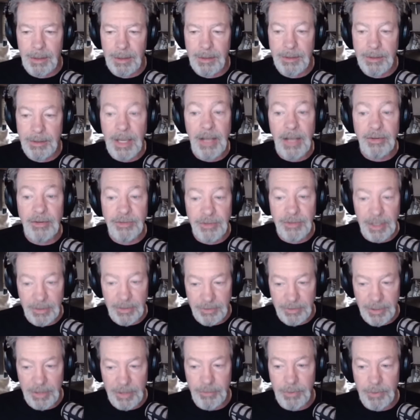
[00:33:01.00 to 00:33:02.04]
Yes, they
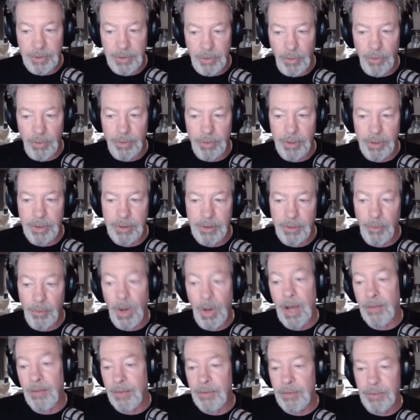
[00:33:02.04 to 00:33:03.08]
did record it.
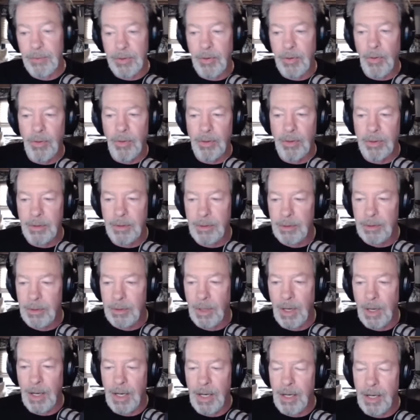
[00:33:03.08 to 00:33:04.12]
Well, they record
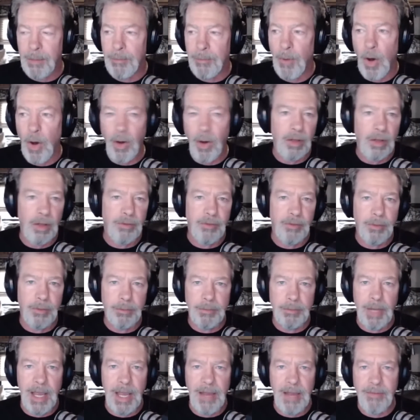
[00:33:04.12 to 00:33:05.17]
all of
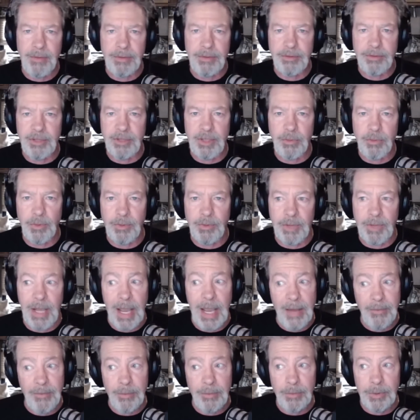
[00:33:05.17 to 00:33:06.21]
them. I haven't seen one they
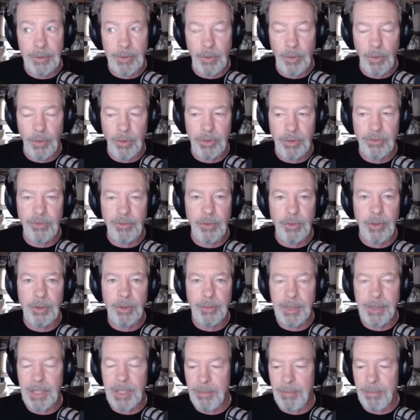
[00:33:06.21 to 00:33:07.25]
haven't recorded, so it'll
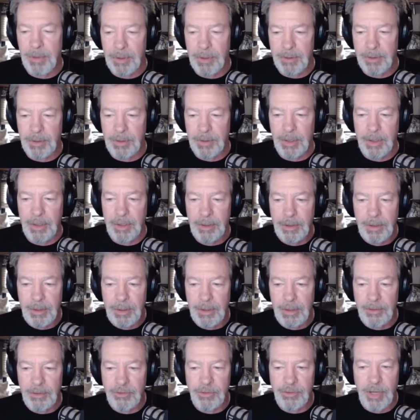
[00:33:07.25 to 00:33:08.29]
be up on the
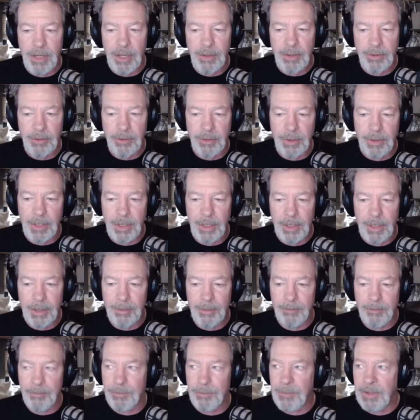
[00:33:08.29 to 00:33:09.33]
Insider
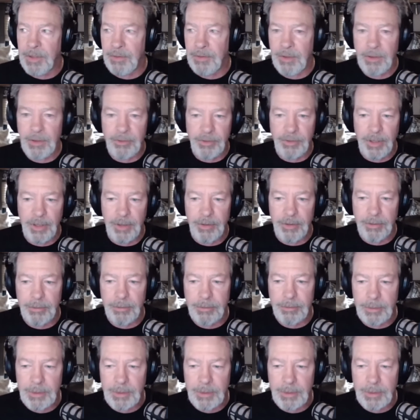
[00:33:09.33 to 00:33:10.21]
in the Insider